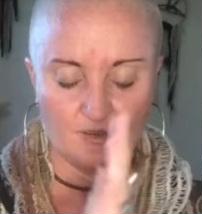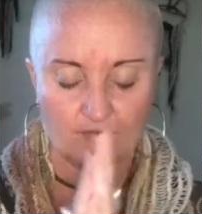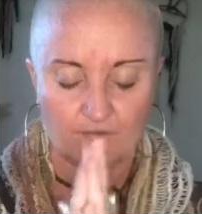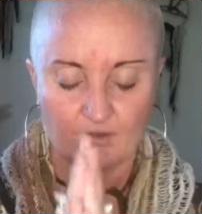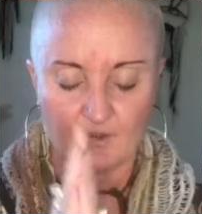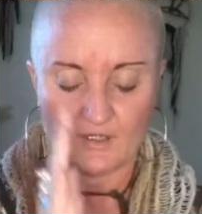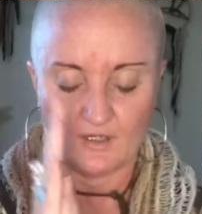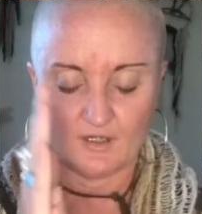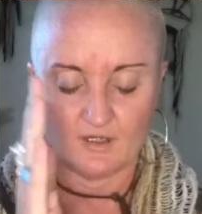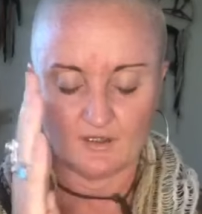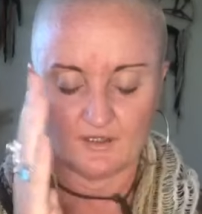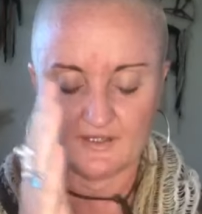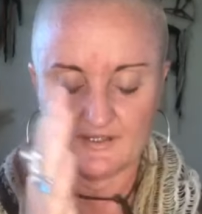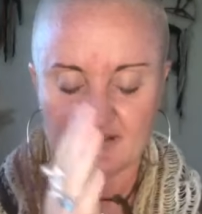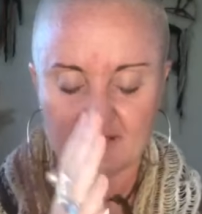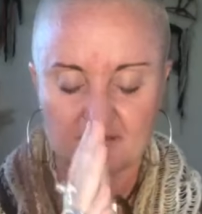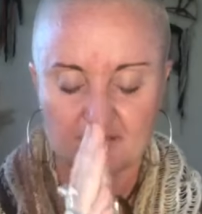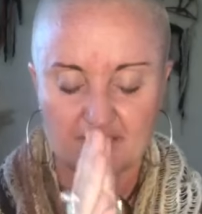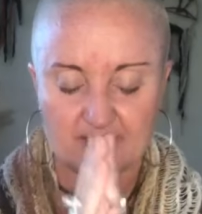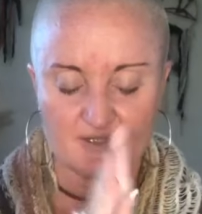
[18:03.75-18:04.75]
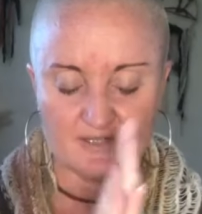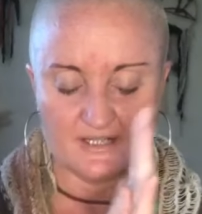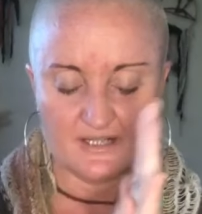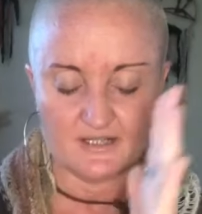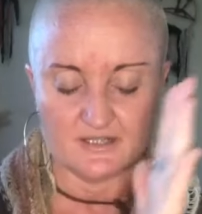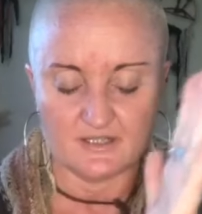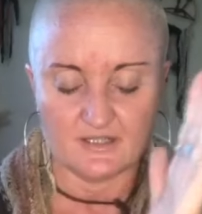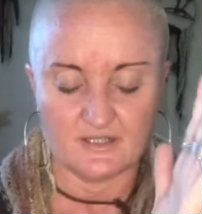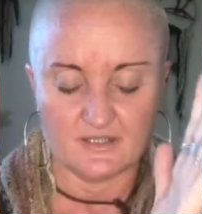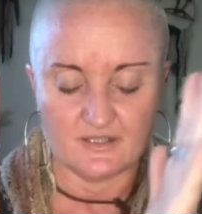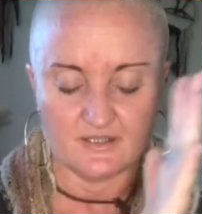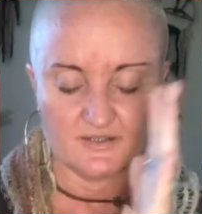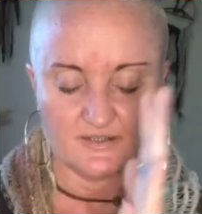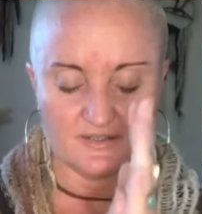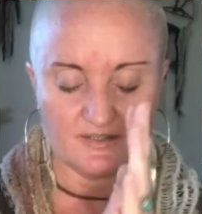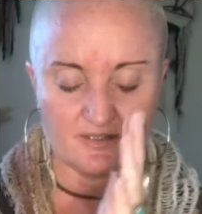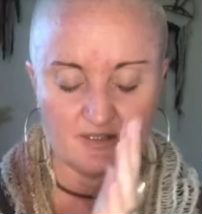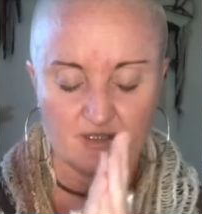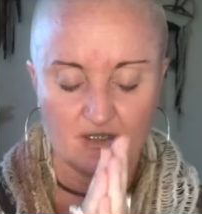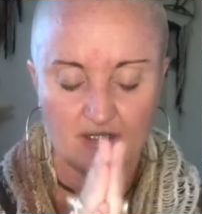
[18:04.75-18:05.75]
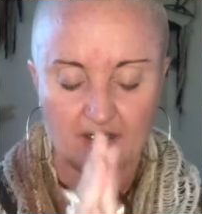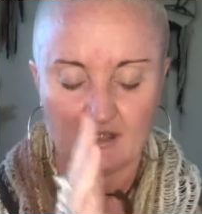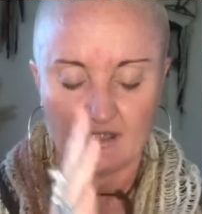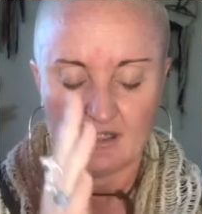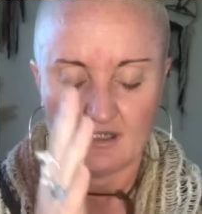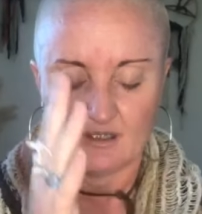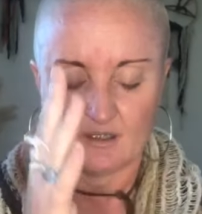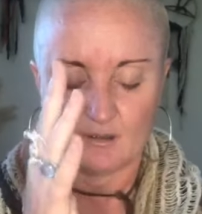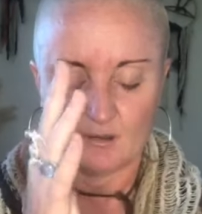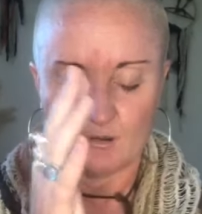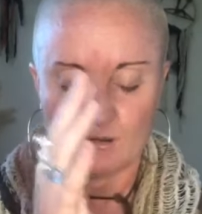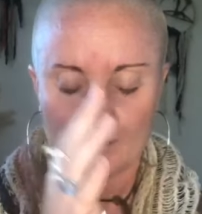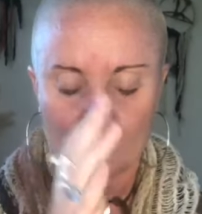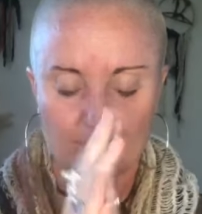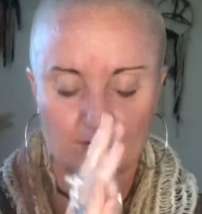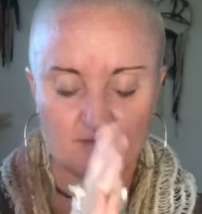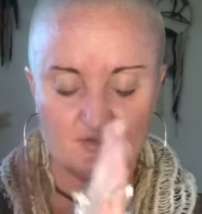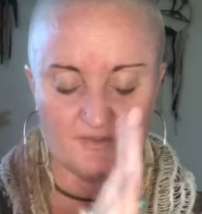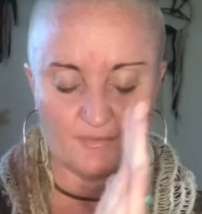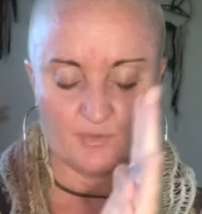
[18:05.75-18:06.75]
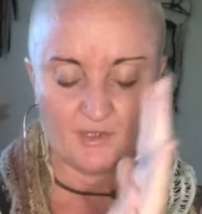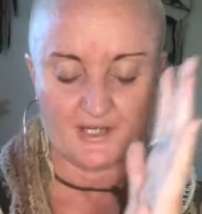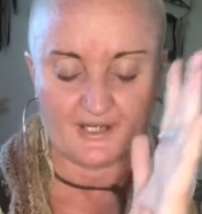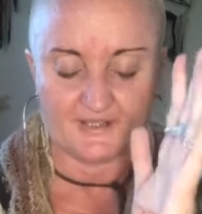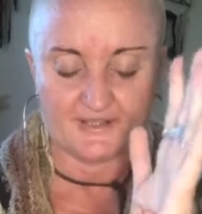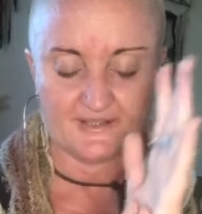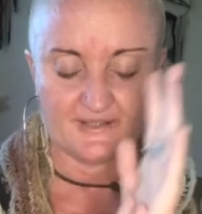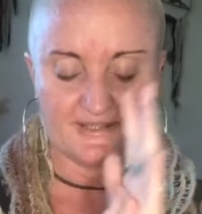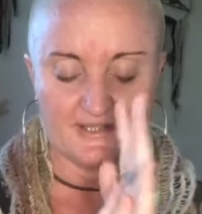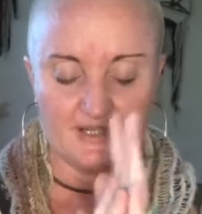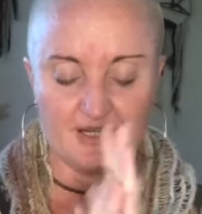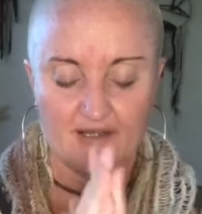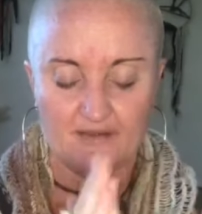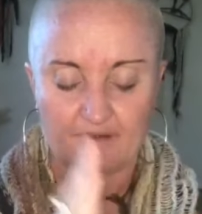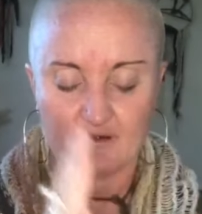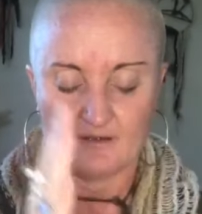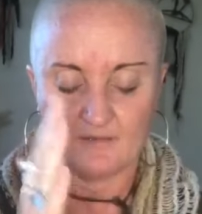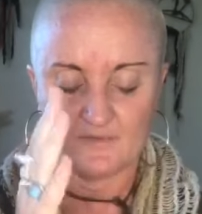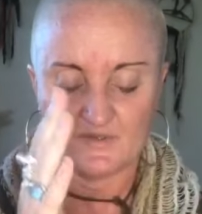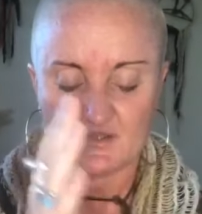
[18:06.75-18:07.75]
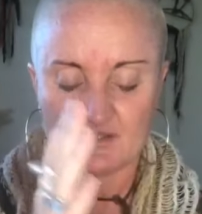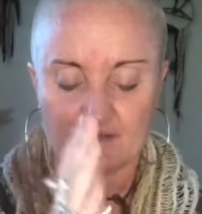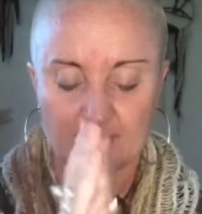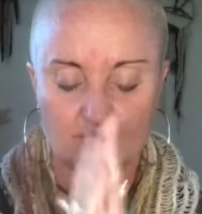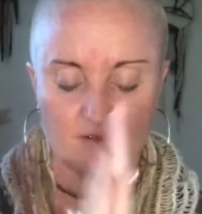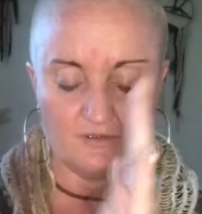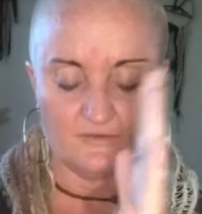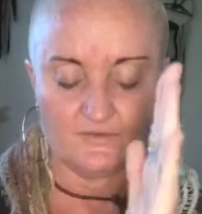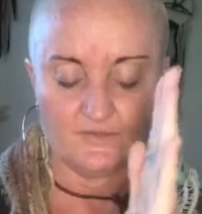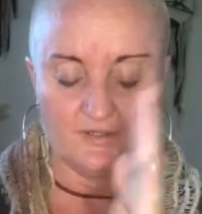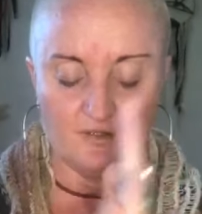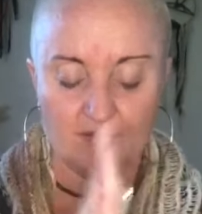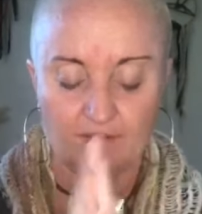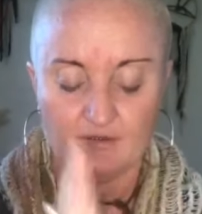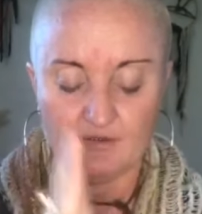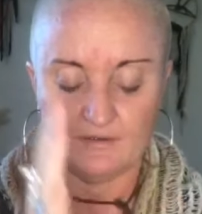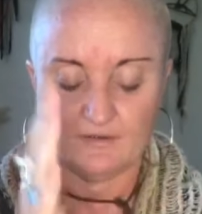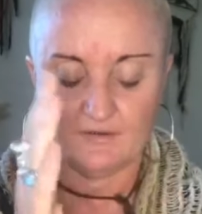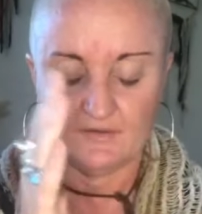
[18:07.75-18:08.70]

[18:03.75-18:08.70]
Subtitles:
yogis, as we start to just close the practice together, I'm just going to offer you